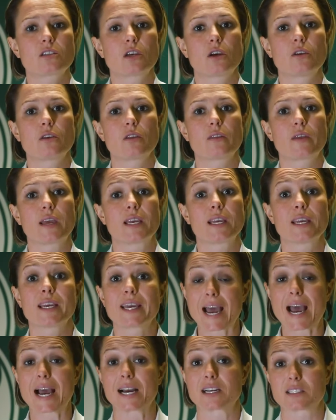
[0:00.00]
is so that they
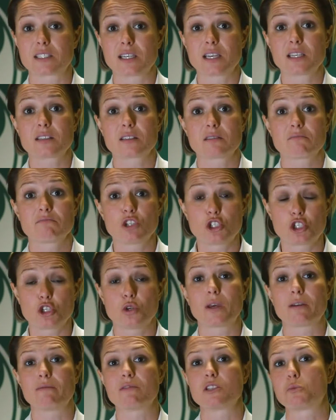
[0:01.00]
can get access to
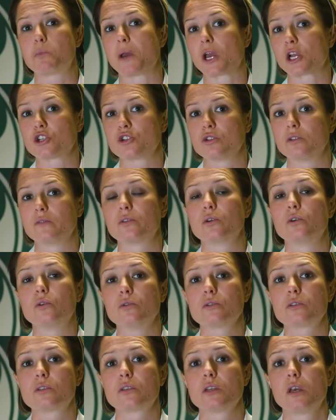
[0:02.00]
do their inspection, of
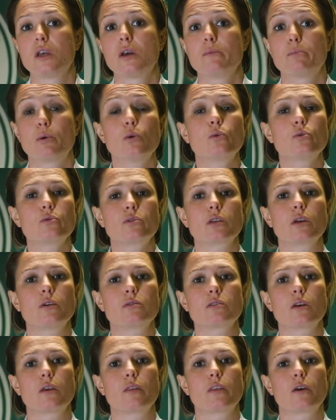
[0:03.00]
course, but
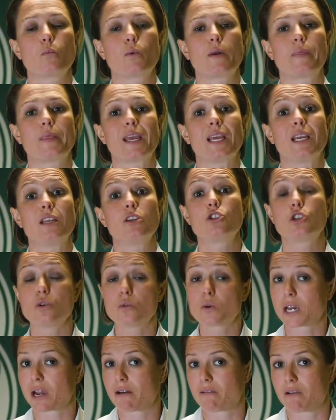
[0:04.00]
also so that when they
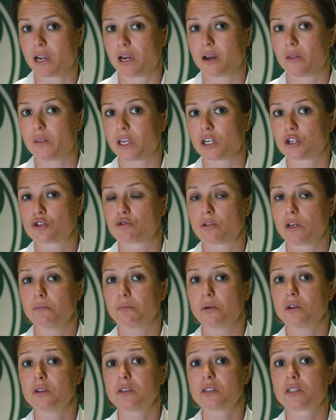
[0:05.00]
do carry out their
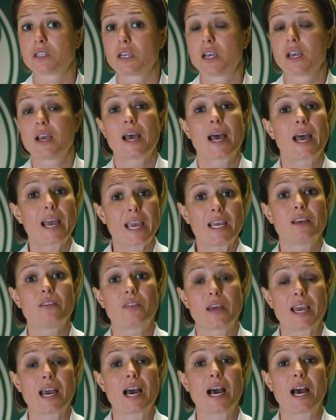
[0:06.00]
treatments,
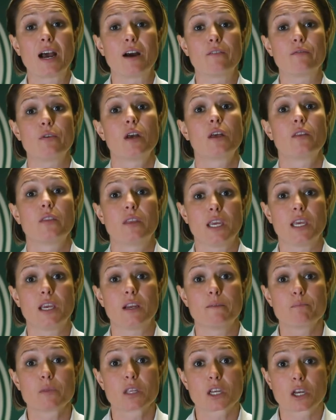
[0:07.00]
they have
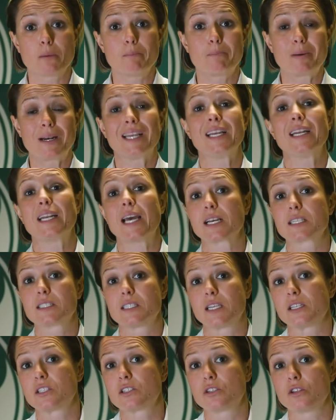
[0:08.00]
the complete
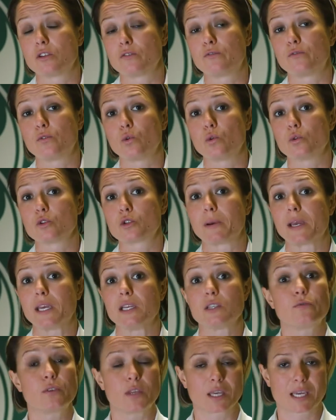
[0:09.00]
access to the floor
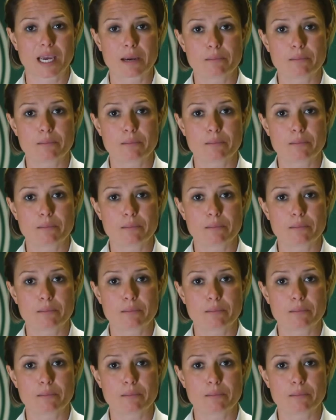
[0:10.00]
space for the